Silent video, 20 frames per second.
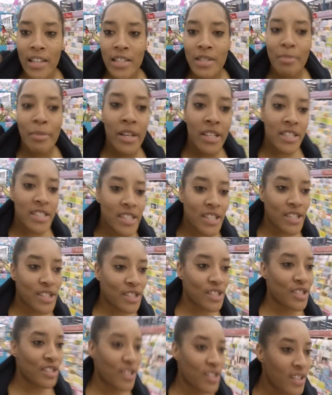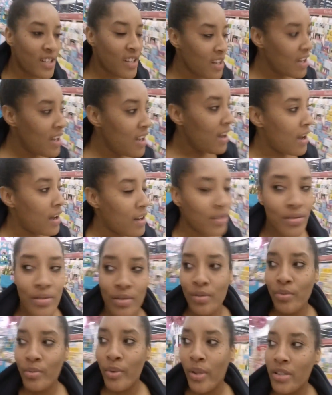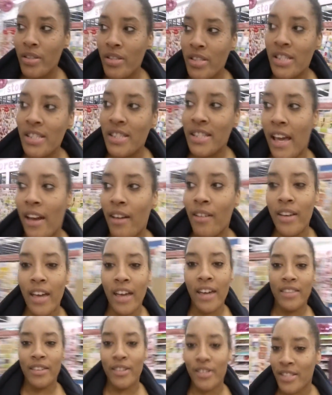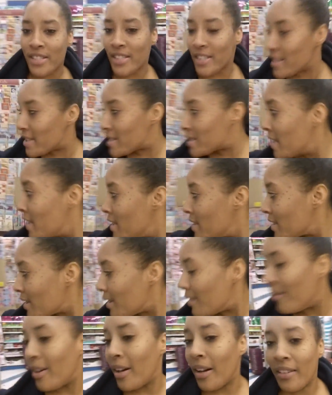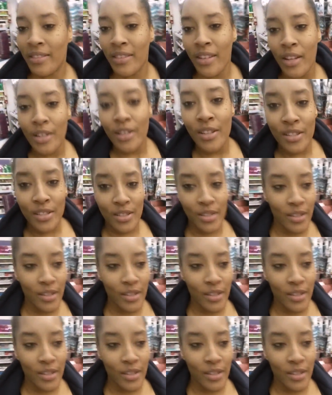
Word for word: i lost my sister i don't know where she's at okay there she is come on